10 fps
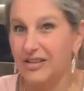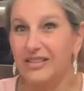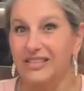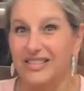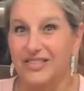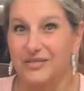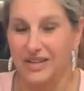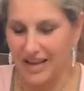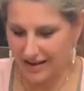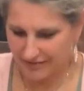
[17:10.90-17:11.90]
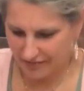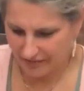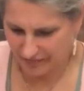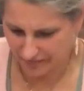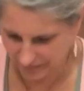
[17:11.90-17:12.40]
let's do it again.
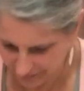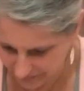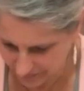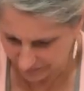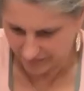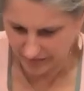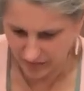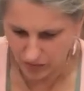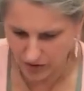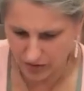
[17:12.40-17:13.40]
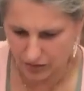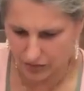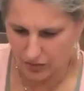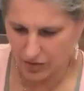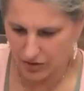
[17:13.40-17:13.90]
Whoa,
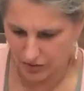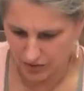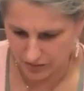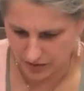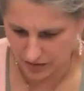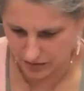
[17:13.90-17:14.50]
whoa, whoa, whoa.